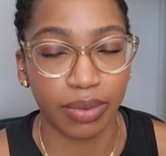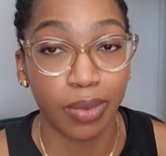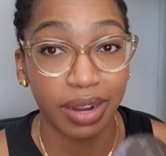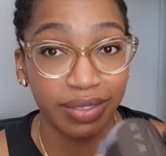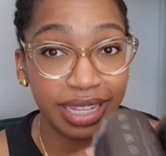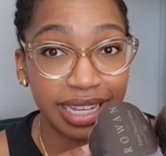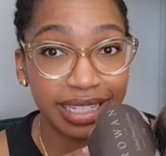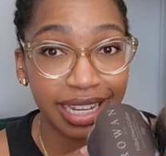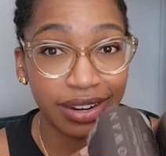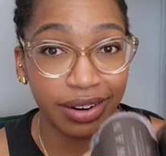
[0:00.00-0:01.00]
One of these,
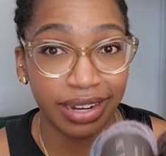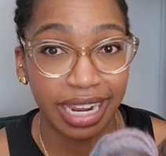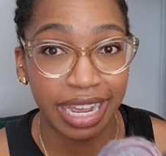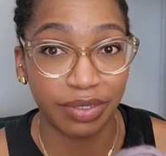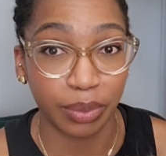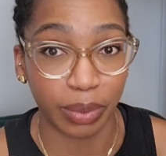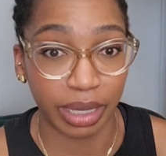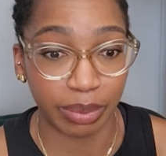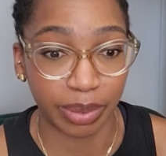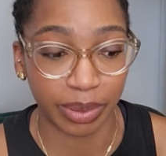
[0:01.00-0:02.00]
I already have a
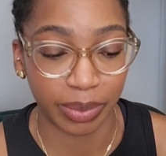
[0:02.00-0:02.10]
whip